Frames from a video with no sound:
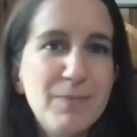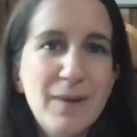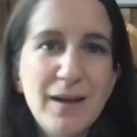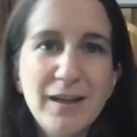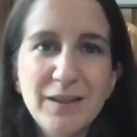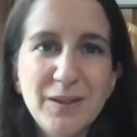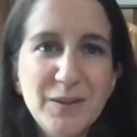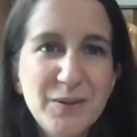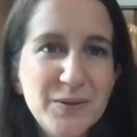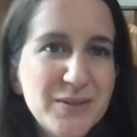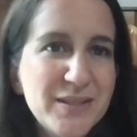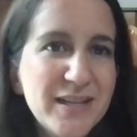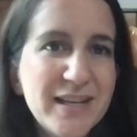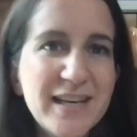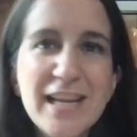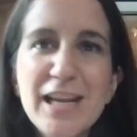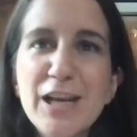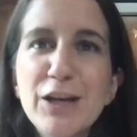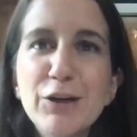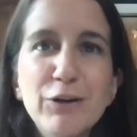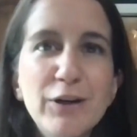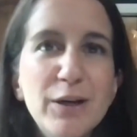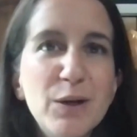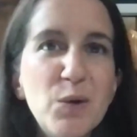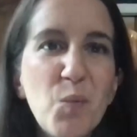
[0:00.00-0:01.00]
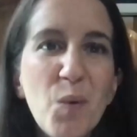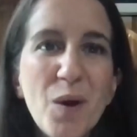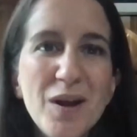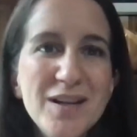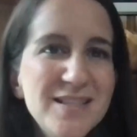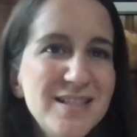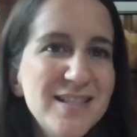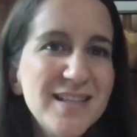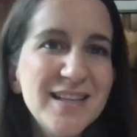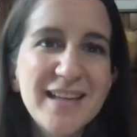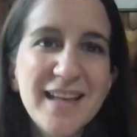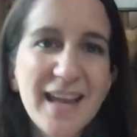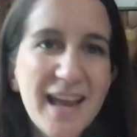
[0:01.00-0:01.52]
the stories about the
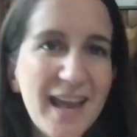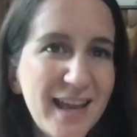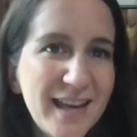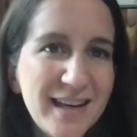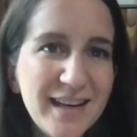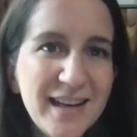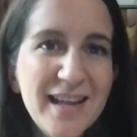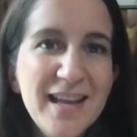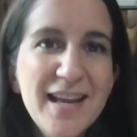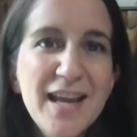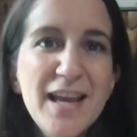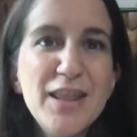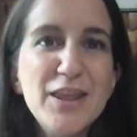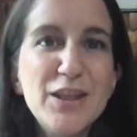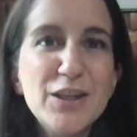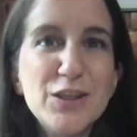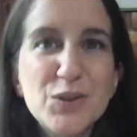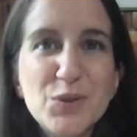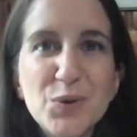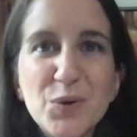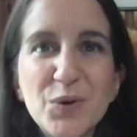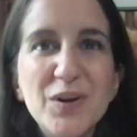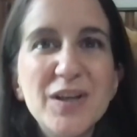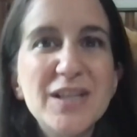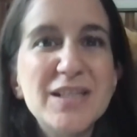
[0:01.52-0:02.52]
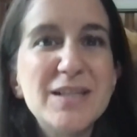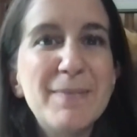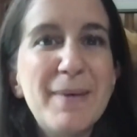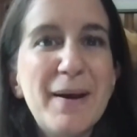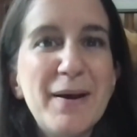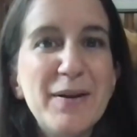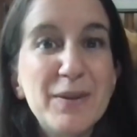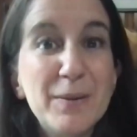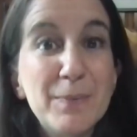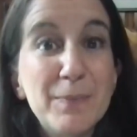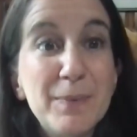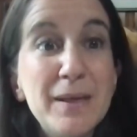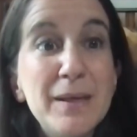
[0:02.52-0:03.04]
people who make up your family
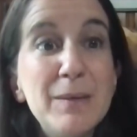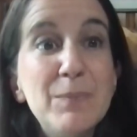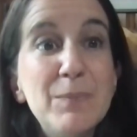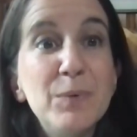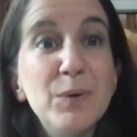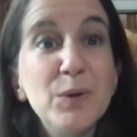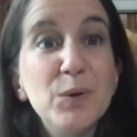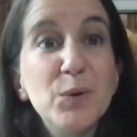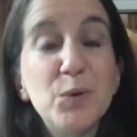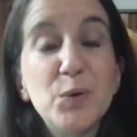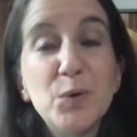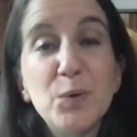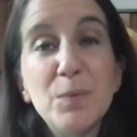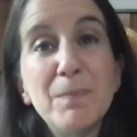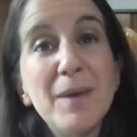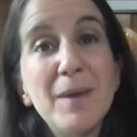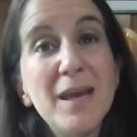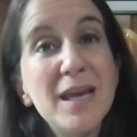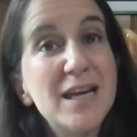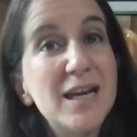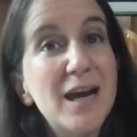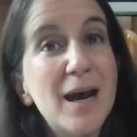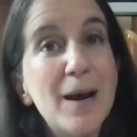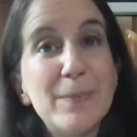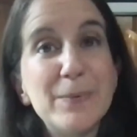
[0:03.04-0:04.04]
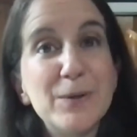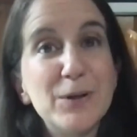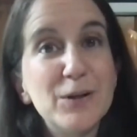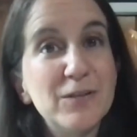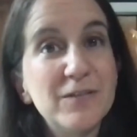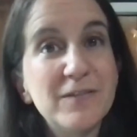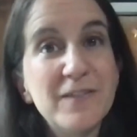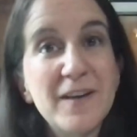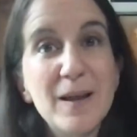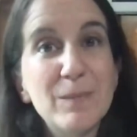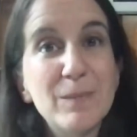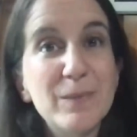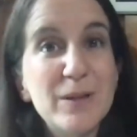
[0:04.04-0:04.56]
tree and made you
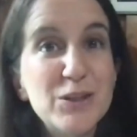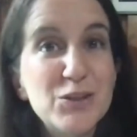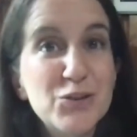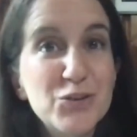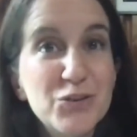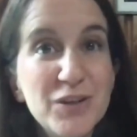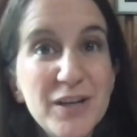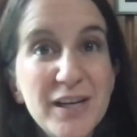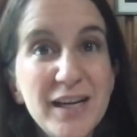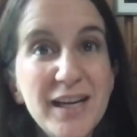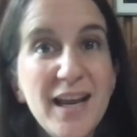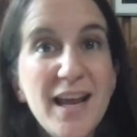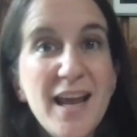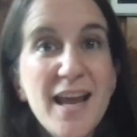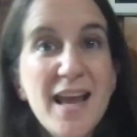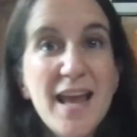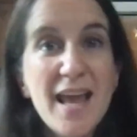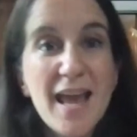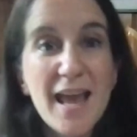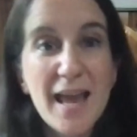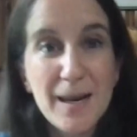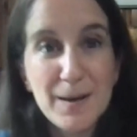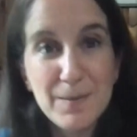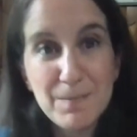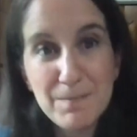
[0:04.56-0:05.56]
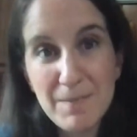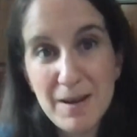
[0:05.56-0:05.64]
who you are today.